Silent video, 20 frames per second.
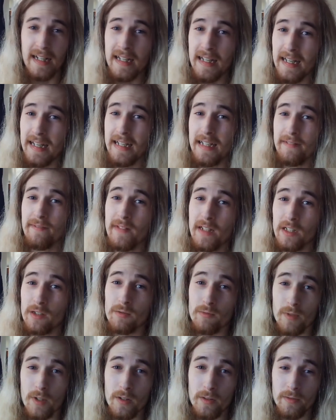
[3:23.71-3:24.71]
And if this
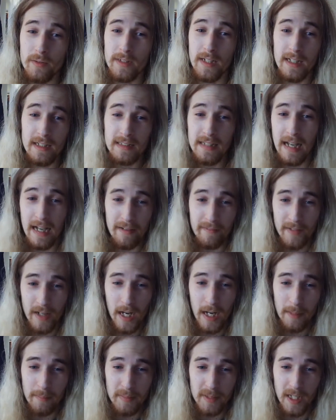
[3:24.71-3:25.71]
road does have
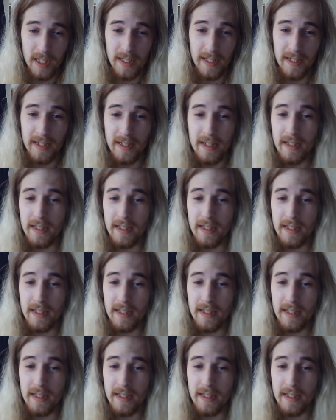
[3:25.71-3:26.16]
cops on it,